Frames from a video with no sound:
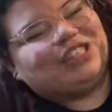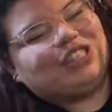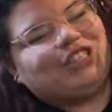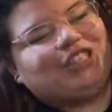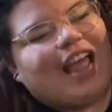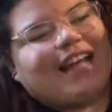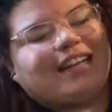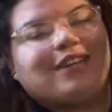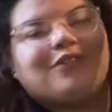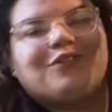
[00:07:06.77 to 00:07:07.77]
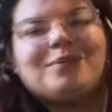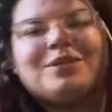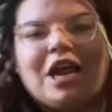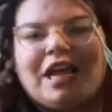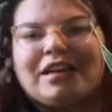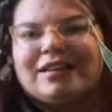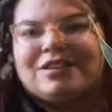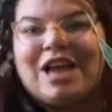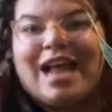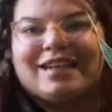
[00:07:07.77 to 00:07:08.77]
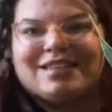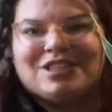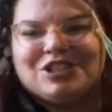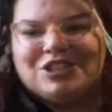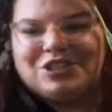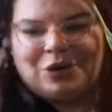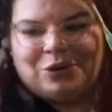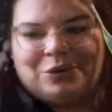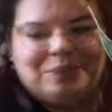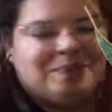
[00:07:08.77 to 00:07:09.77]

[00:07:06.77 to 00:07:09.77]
Jacqueline from Jacqueline's Jungle.